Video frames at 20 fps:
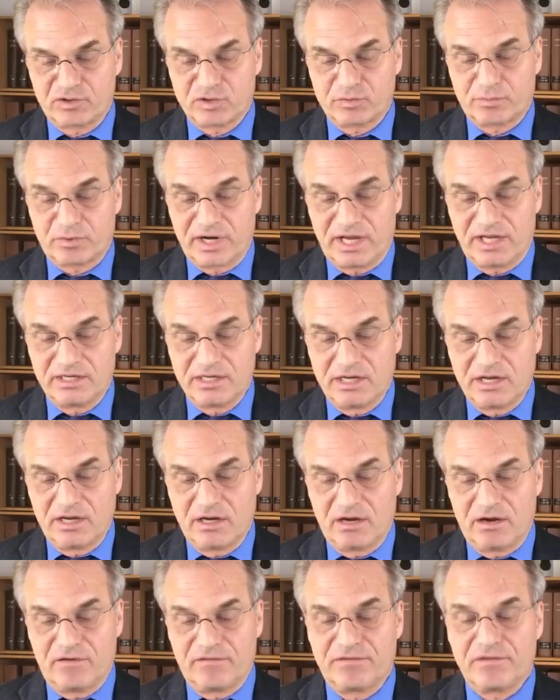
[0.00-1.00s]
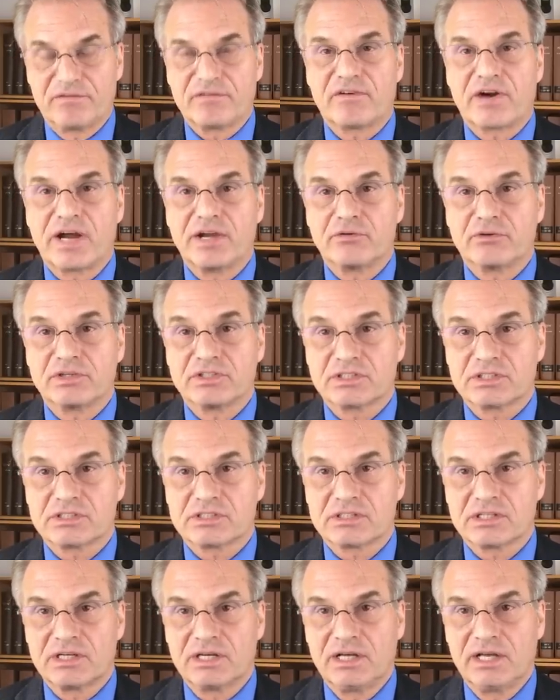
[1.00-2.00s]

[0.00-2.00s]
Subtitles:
spread of the virus.